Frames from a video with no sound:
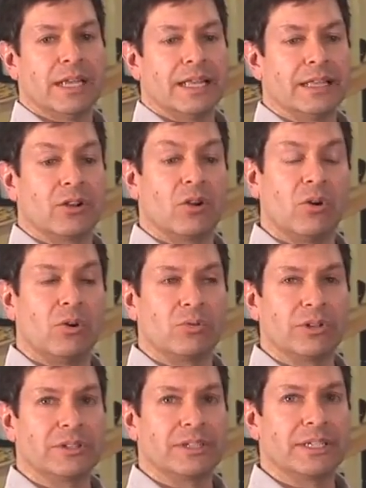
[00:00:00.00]
And the goal
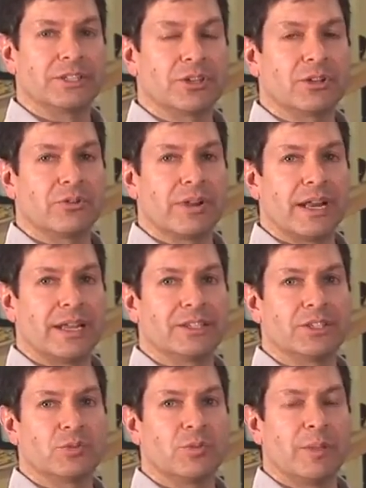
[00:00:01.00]
really is to create a
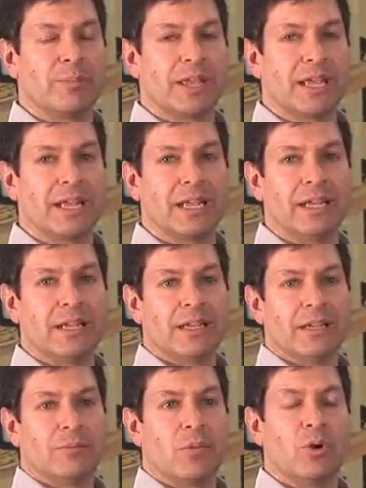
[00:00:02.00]
sweeping
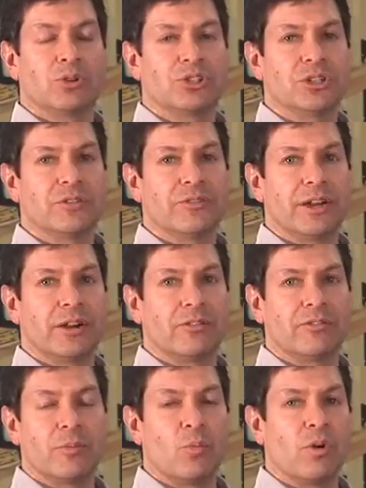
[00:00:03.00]
motion of air
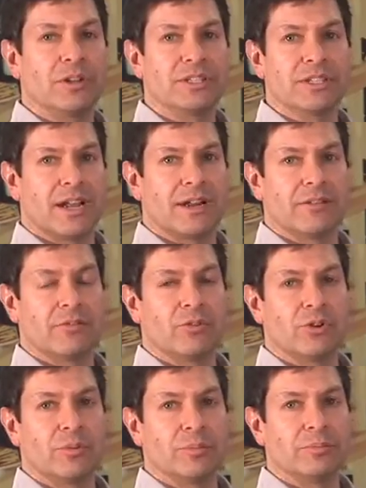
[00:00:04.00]
from one side of the
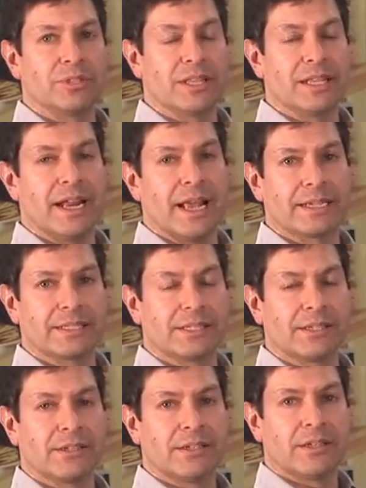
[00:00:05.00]
room to the
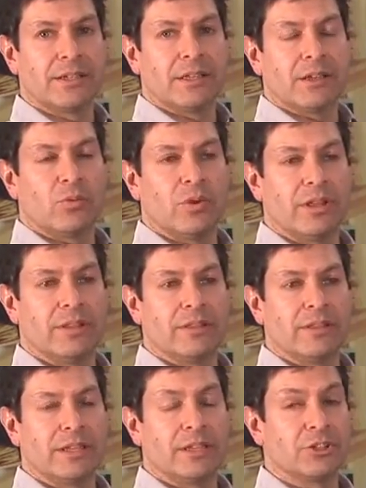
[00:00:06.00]
next, with
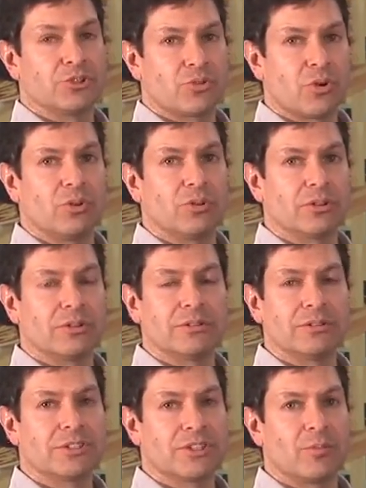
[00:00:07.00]
the
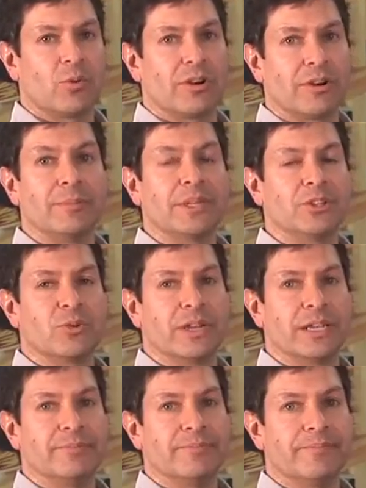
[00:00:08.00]
controller somewhere in
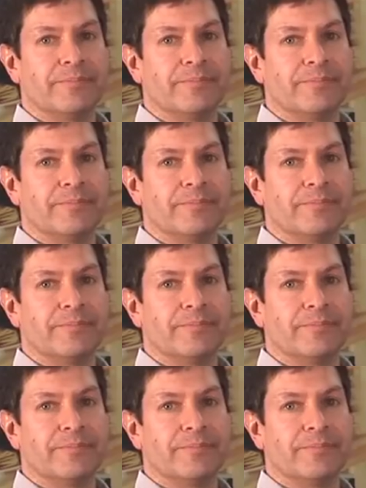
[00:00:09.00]
between